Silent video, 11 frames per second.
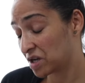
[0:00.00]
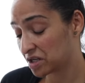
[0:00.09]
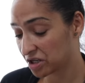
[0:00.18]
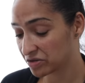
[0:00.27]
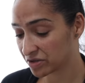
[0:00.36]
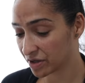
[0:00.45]
I
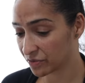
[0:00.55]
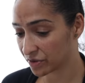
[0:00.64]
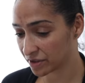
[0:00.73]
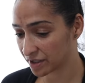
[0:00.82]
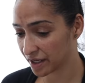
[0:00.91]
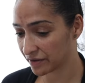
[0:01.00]
don't know what
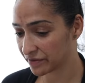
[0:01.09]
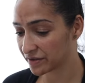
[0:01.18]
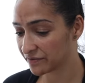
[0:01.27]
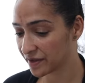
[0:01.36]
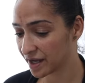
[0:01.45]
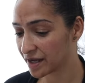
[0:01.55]
can get rid
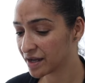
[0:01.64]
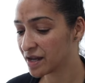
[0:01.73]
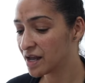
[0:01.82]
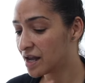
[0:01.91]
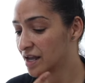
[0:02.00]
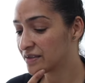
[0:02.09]
of that.
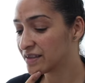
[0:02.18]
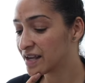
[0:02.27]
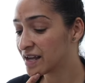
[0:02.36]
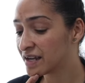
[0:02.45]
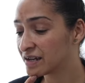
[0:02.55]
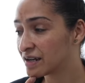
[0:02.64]
And
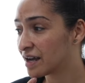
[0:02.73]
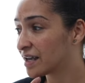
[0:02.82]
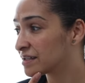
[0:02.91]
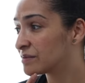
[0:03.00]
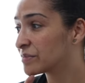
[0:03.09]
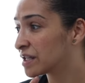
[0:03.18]
then as
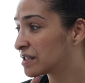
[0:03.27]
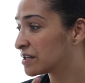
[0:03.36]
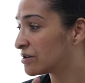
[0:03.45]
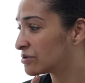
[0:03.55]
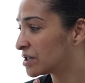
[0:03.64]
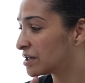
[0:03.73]
I'm getting
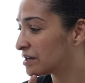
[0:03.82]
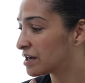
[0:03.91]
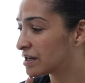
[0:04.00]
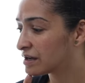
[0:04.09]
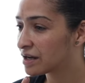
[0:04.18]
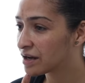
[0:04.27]
older,
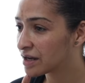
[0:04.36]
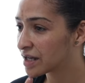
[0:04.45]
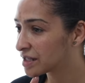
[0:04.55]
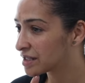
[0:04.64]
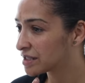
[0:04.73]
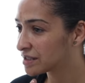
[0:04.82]
I
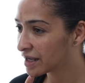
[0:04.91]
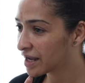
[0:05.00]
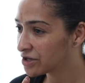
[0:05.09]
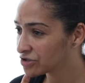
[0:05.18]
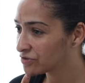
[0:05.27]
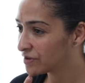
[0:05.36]
get these
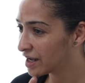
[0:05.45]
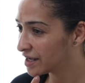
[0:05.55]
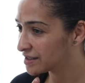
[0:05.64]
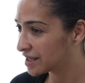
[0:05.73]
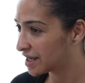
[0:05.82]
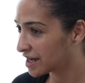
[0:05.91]
occasional
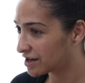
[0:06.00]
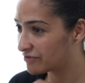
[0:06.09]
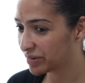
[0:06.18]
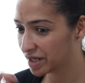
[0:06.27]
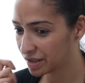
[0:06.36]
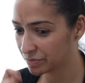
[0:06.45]
hairs here and I've
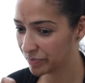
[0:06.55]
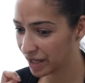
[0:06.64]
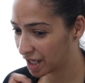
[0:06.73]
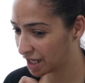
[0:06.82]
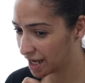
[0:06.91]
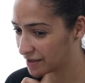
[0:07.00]
been
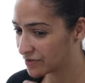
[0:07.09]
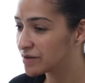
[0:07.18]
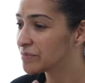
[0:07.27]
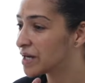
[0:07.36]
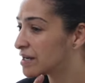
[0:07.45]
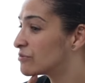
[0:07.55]
picking at
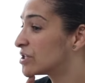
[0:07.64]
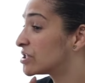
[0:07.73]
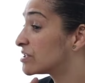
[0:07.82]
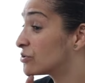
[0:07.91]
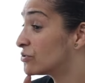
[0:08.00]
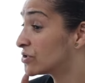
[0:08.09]
them and which
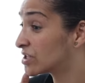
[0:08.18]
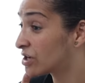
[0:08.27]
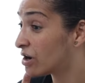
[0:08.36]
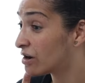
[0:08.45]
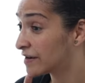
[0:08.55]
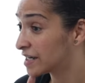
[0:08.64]
has caused
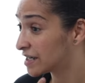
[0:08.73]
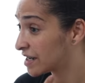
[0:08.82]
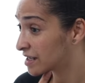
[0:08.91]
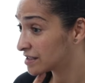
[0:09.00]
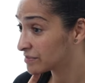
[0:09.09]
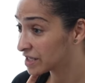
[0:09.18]
scarring
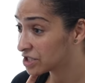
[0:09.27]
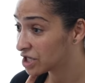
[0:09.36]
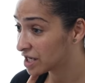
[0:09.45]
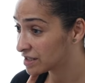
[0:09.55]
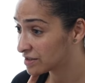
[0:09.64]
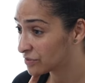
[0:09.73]
under my
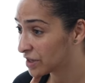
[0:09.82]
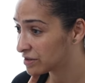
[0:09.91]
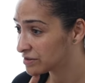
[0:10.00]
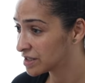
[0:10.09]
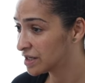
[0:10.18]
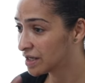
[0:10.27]
chin as
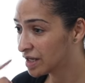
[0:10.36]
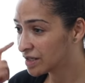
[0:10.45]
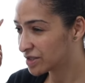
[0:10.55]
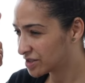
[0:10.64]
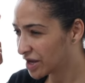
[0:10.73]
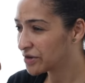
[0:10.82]
well. Okay.
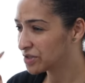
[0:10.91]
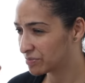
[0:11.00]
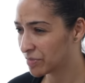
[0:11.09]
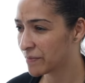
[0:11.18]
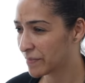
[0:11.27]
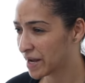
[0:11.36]
So those are
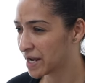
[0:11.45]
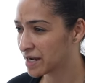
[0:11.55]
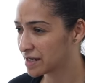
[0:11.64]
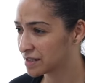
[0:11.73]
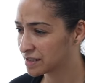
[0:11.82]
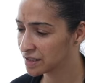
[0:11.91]
my
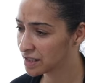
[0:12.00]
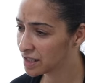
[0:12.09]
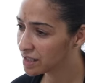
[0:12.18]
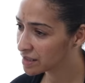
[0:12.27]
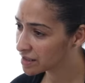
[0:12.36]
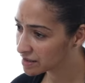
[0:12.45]
main
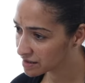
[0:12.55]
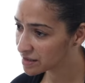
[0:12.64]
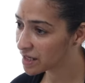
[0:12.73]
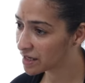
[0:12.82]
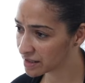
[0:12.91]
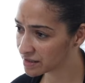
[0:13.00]

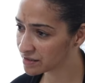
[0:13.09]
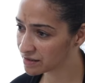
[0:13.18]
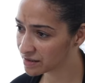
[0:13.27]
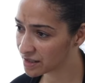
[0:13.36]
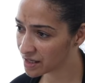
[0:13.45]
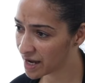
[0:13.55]
concerns,
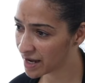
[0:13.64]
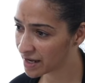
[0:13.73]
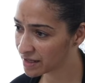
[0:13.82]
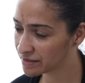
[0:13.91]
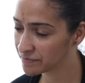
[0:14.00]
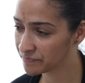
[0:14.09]
yeah. yeah.